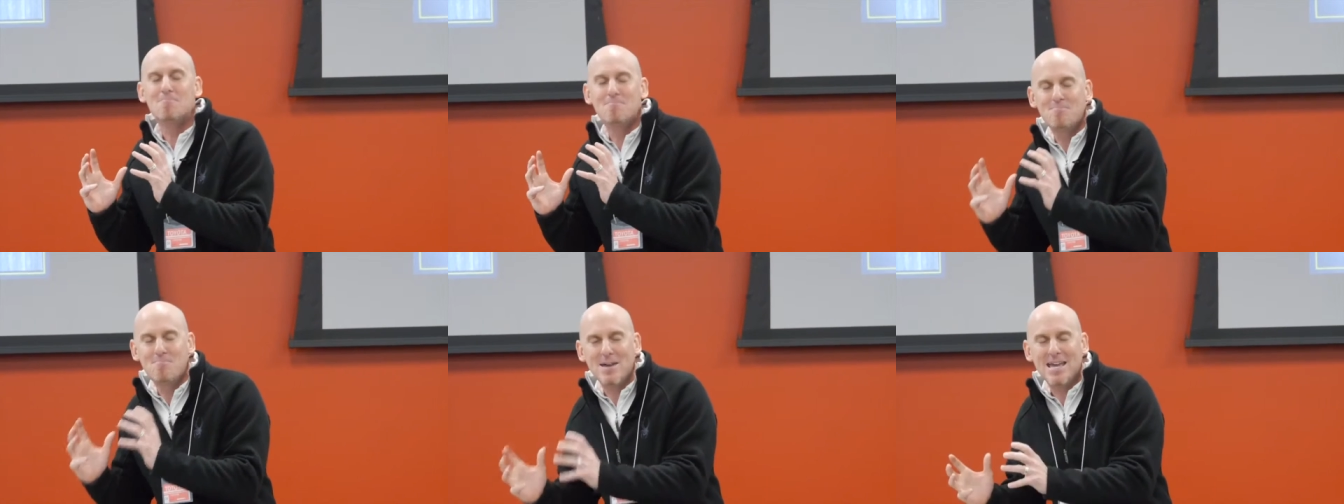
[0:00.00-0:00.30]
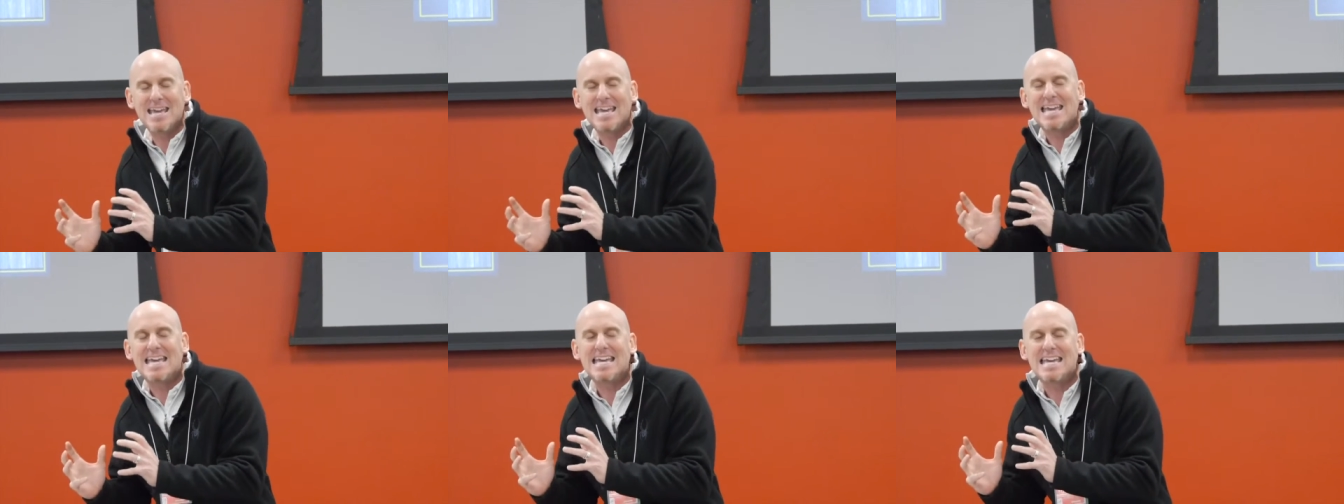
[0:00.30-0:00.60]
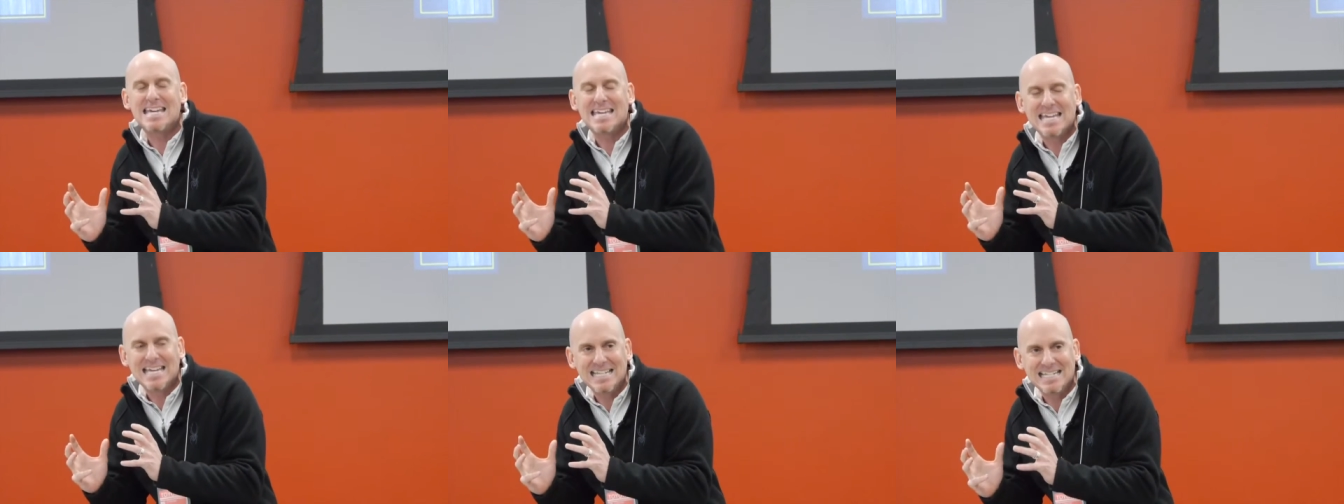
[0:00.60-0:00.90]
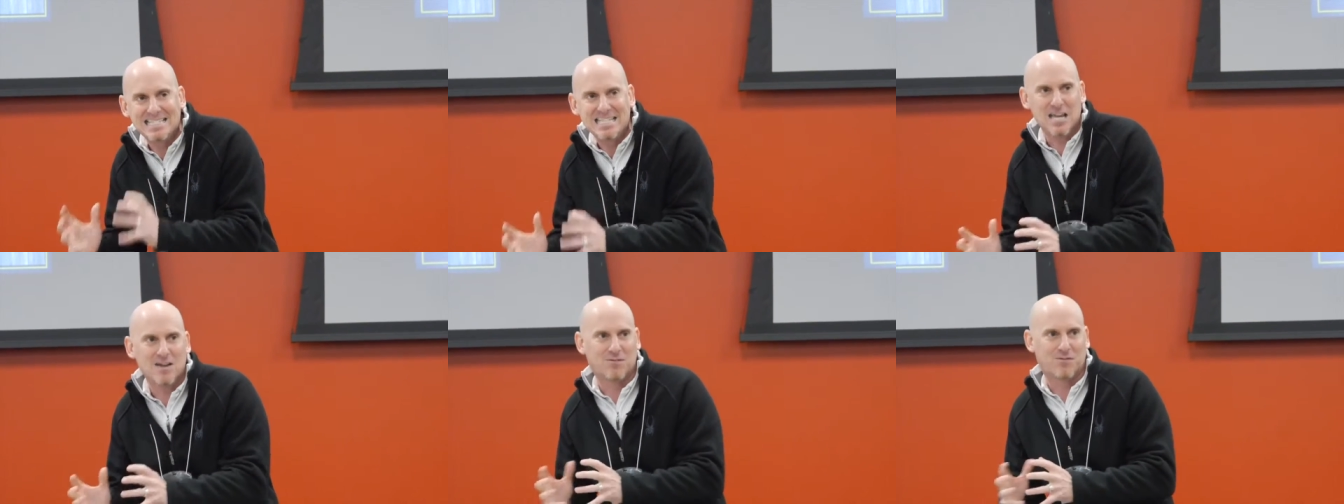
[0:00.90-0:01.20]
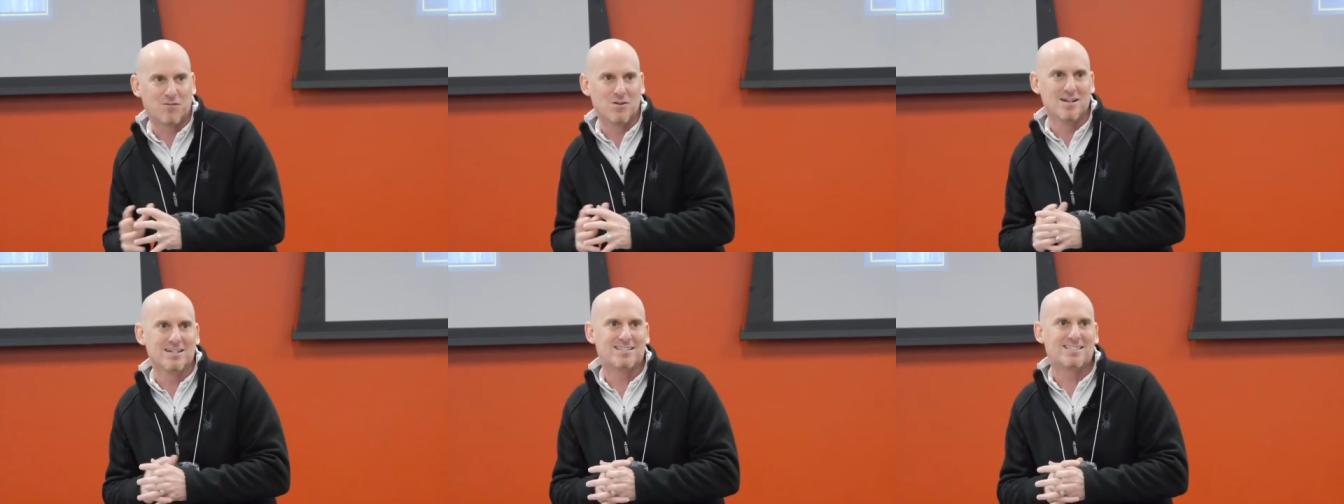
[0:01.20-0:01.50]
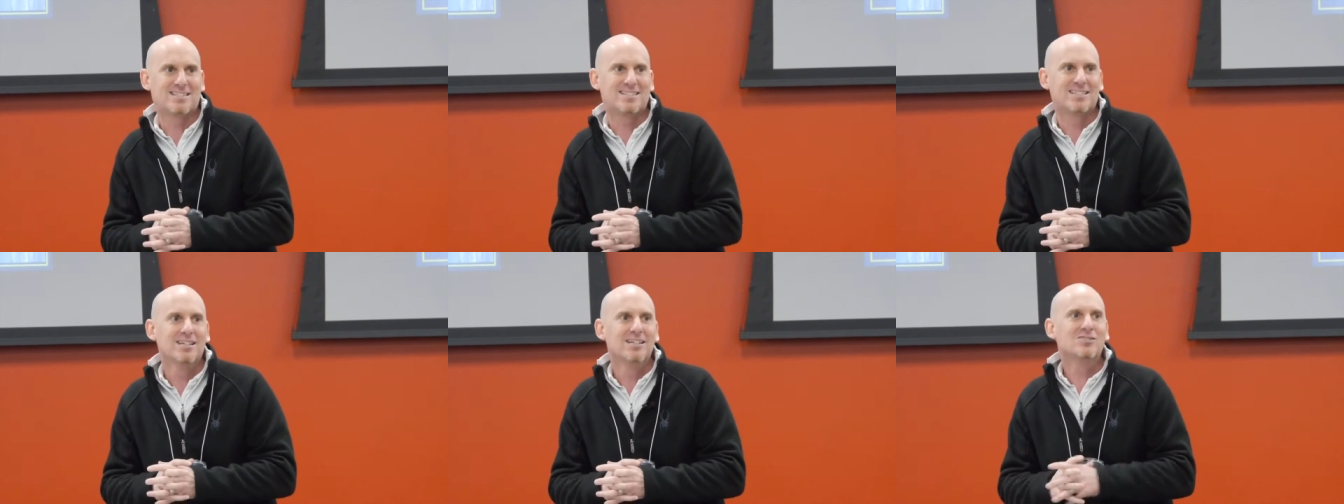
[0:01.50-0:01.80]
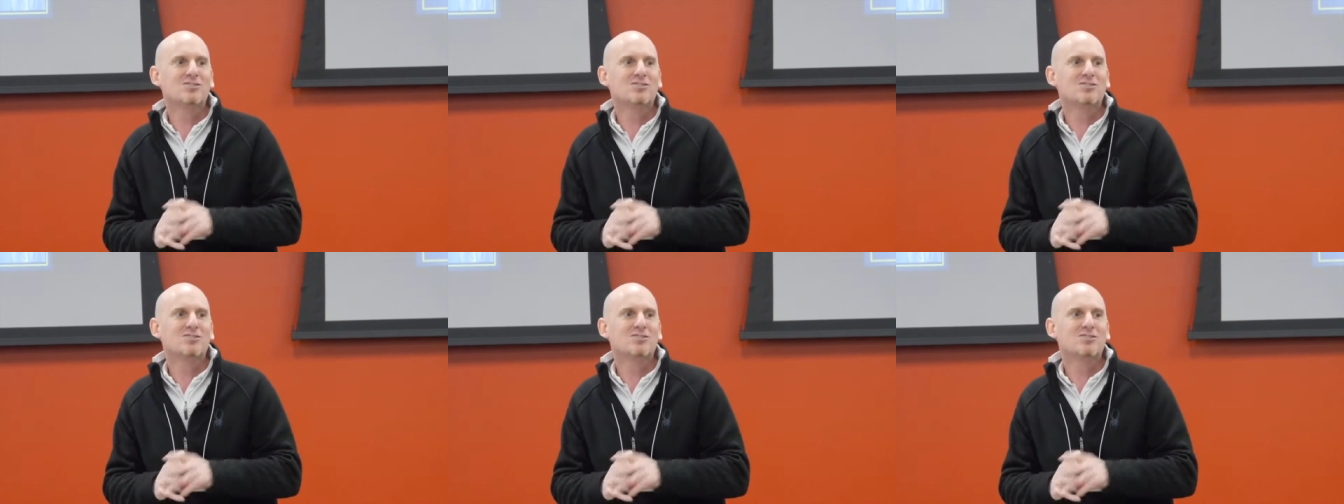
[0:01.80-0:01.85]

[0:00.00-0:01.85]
big difference.